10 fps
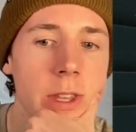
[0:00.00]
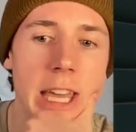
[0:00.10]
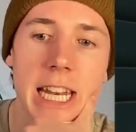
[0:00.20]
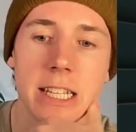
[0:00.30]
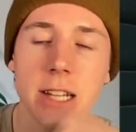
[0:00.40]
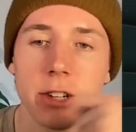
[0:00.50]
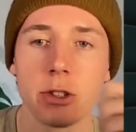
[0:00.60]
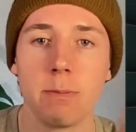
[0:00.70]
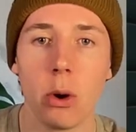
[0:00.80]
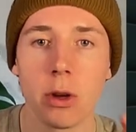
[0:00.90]
And it's not
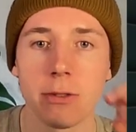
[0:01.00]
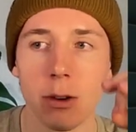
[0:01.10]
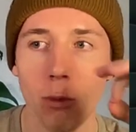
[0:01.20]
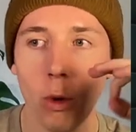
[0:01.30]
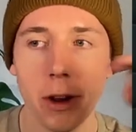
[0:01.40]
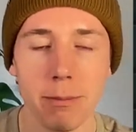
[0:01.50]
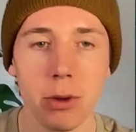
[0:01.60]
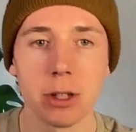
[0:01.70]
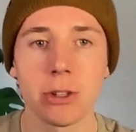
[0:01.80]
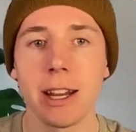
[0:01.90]
just pulling from one
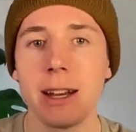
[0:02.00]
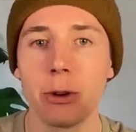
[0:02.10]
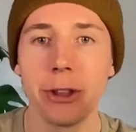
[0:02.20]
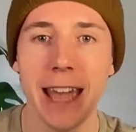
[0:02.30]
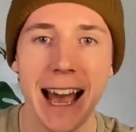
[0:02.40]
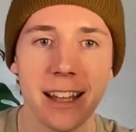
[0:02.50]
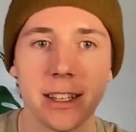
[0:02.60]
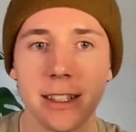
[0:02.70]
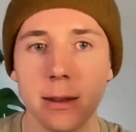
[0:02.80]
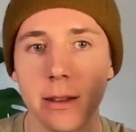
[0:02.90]
book. So I didn't really ask
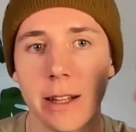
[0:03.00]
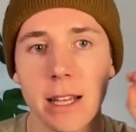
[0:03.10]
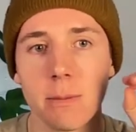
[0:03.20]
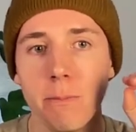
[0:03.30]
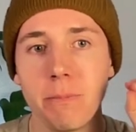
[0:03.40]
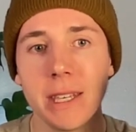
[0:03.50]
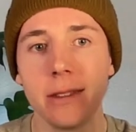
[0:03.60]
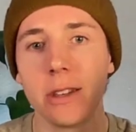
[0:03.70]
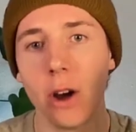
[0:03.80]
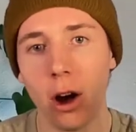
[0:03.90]
it to like be
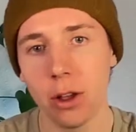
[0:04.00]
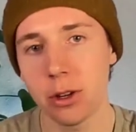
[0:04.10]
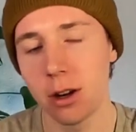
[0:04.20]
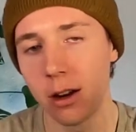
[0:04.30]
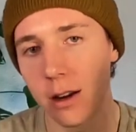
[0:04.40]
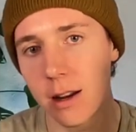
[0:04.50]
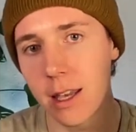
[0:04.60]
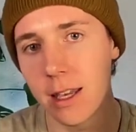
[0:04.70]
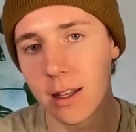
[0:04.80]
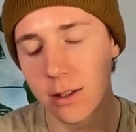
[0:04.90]
the author
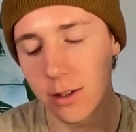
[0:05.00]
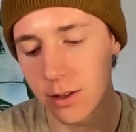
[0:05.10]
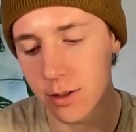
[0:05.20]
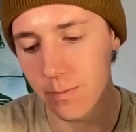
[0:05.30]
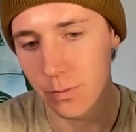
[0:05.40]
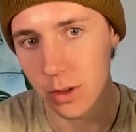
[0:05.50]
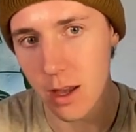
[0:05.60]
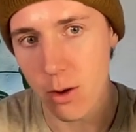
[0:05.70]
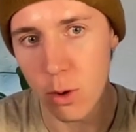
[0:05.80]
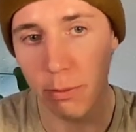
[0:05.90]
and
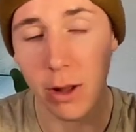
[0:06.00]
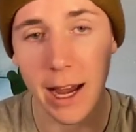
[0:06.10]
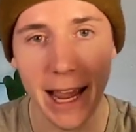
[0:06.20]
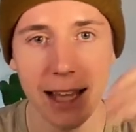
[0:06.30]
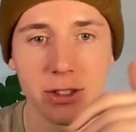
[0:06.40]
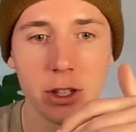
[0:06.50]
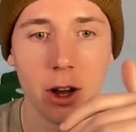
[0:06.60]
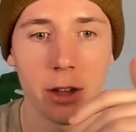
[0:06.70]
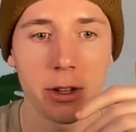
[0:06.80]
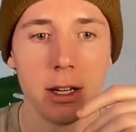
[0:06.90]
reply as the
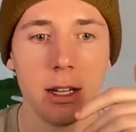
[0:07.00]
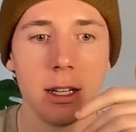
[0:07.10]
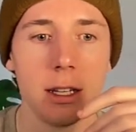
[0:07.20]
author.